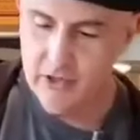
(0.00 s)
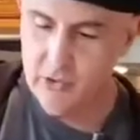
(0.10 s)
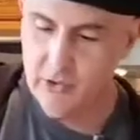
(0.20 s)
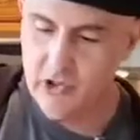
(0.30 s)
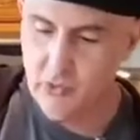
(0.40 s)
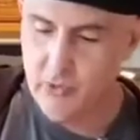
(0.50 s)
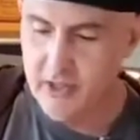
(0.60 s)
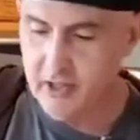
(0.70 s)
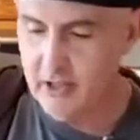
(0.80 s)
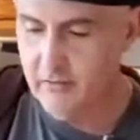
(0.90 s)
You could
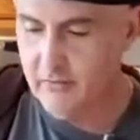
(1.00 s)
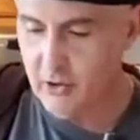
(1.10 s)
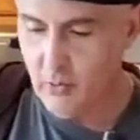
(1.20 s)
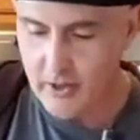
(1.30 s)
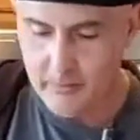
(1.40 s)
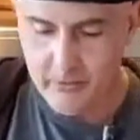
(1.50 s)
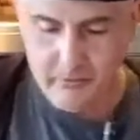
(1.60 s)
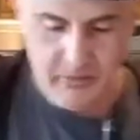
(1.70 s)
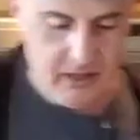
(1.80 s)
tweak it. If you don't want to put